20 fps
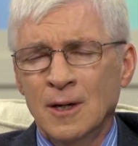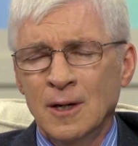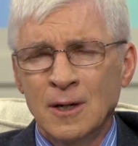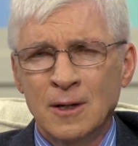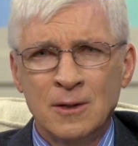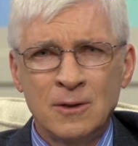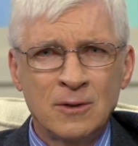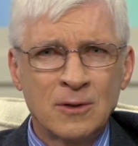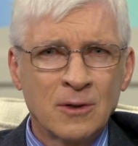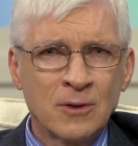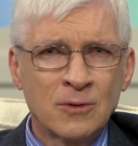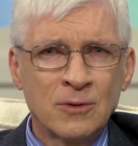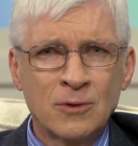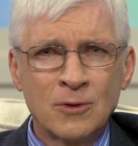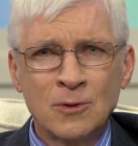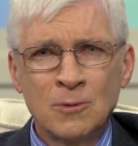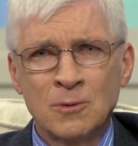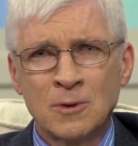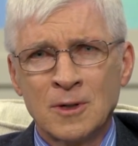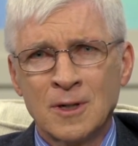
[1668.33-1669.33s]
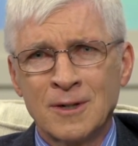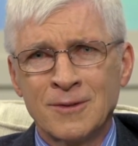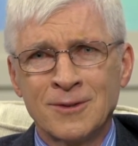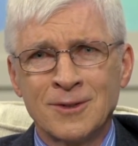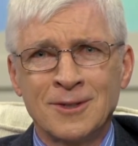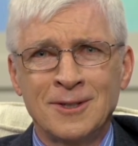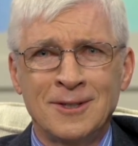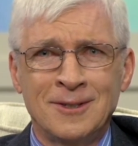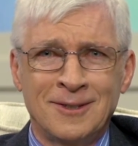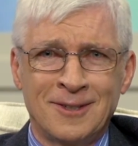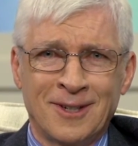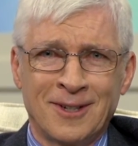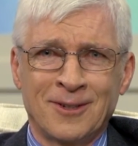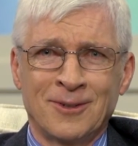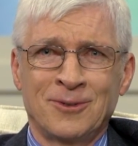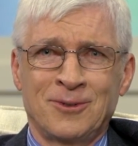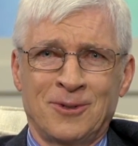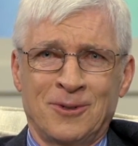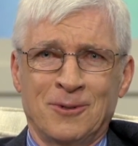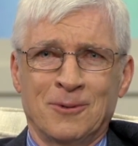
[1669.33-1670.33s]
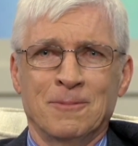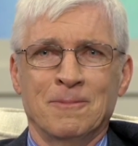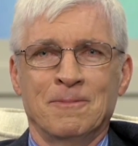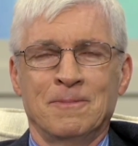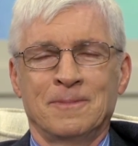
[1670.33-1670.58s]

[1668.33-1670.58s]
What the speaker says: and just do whatever He tells you.